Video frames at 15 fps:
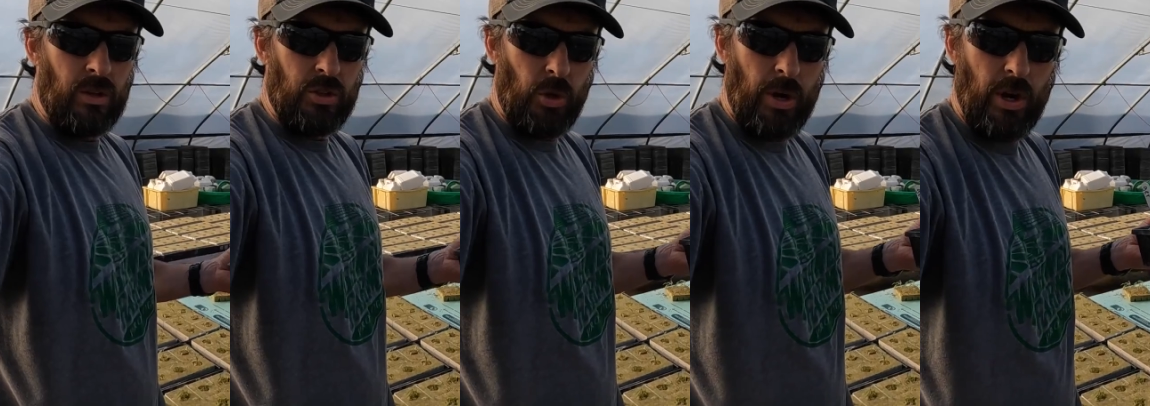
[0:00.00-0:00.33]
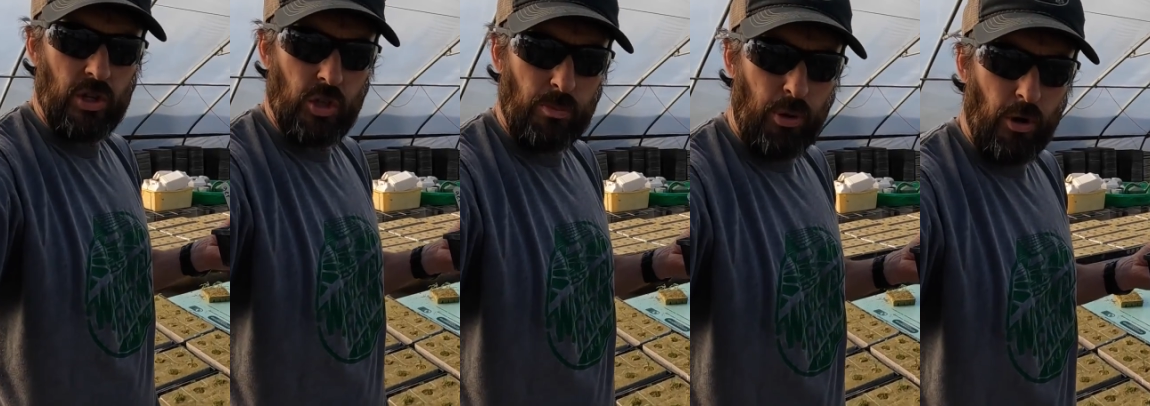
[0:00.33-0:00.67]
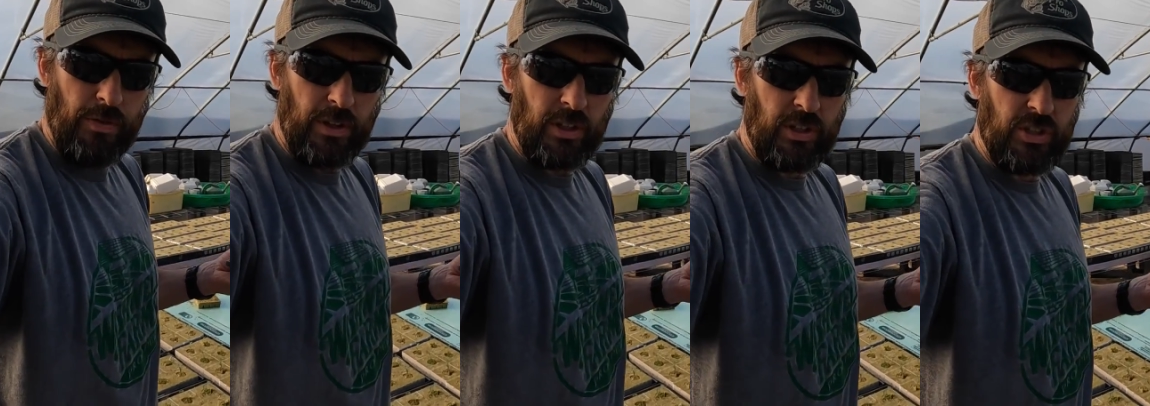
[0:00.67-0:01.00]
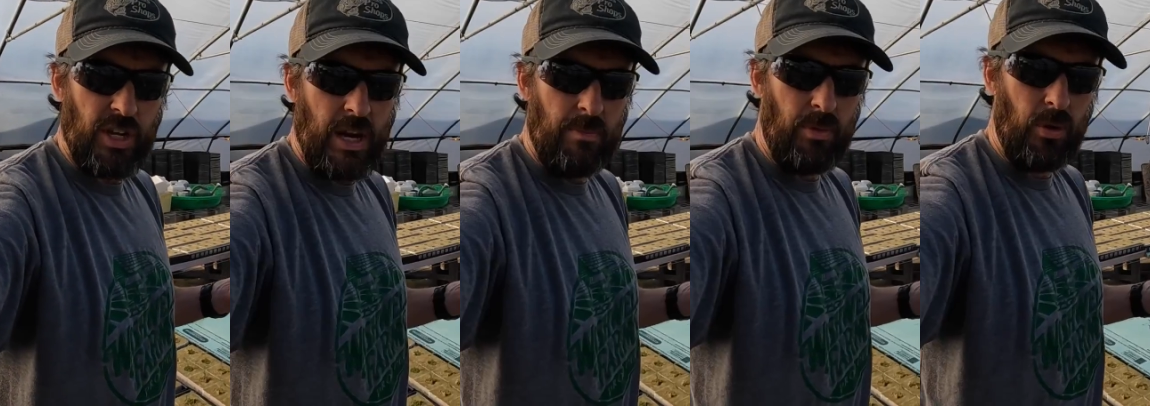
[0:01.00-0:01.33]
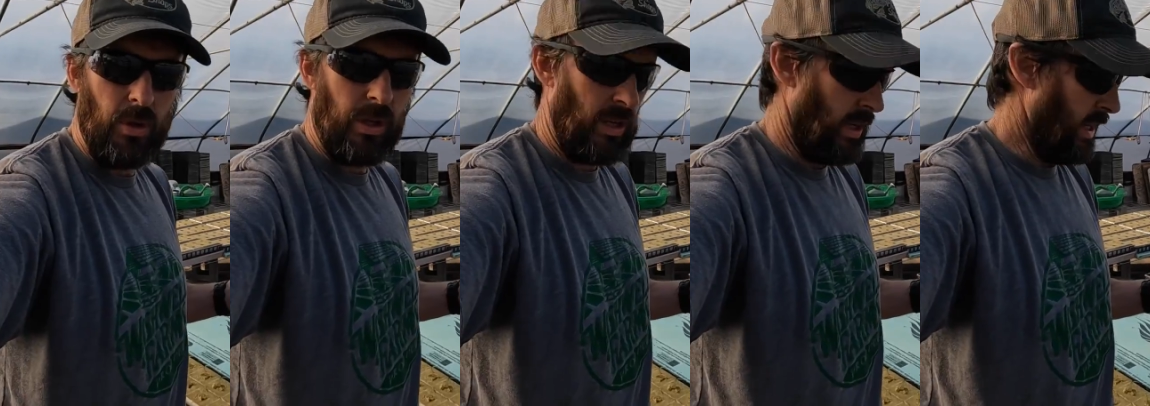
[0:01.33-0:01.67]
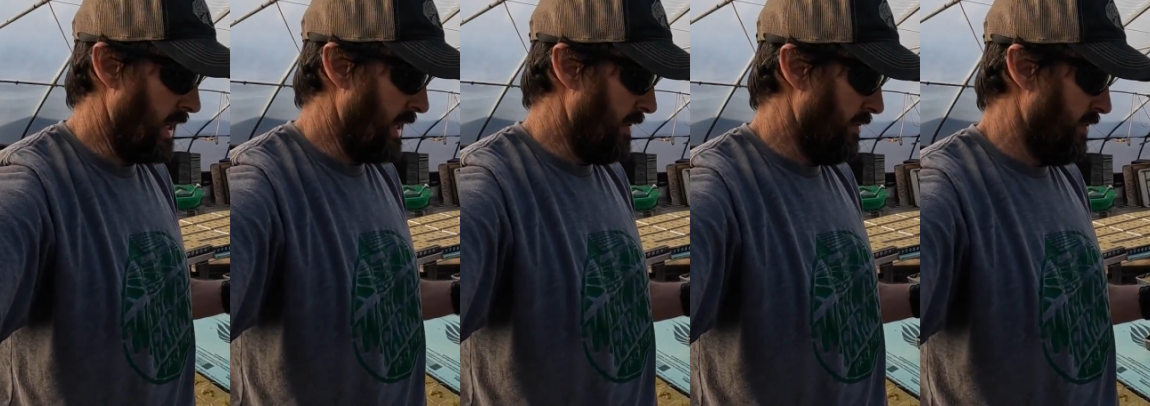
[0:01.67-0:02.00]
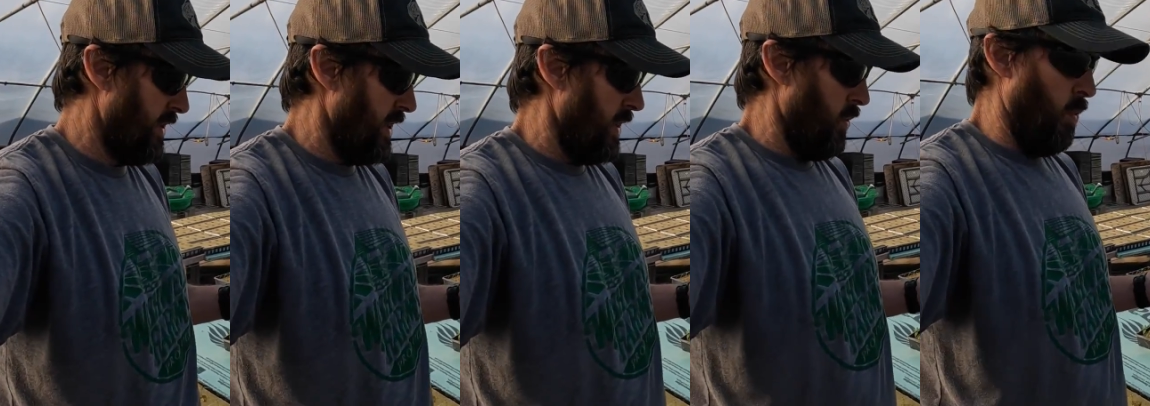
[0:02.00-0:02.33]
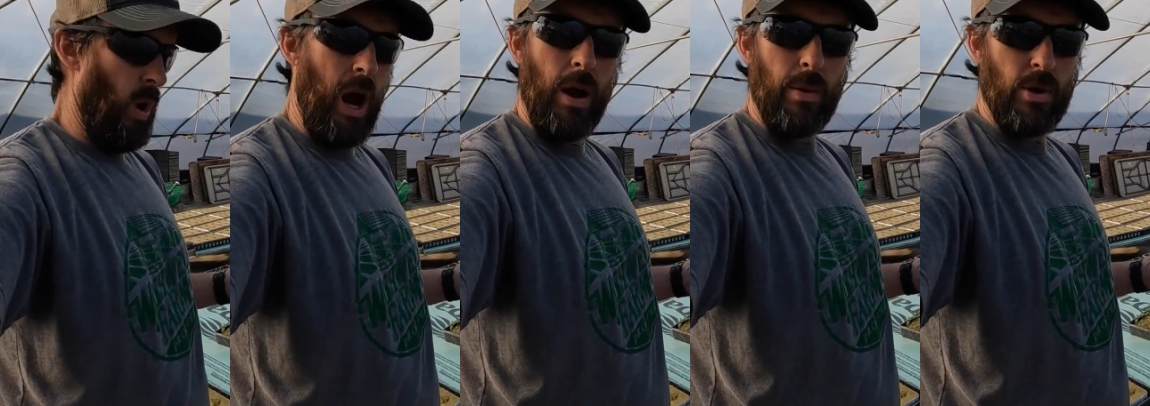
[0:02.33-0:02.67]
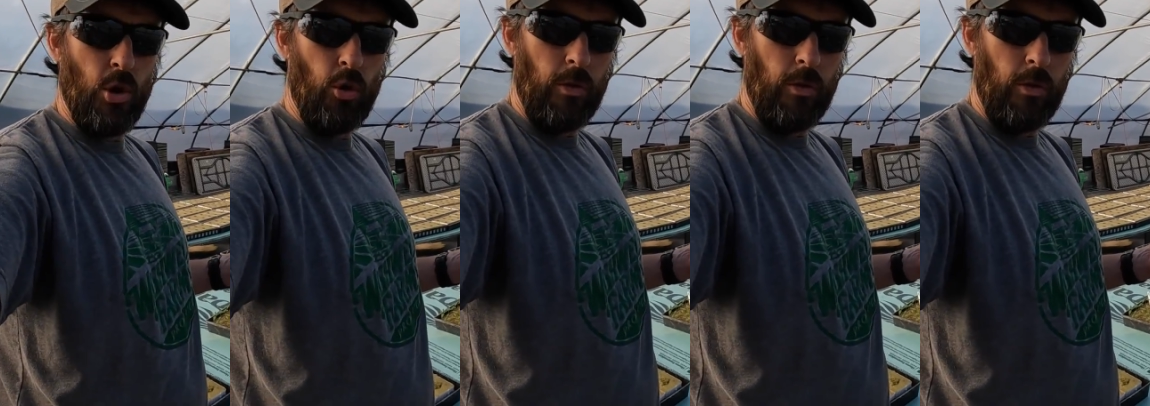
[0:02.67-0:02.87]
So here's a perfect example of why we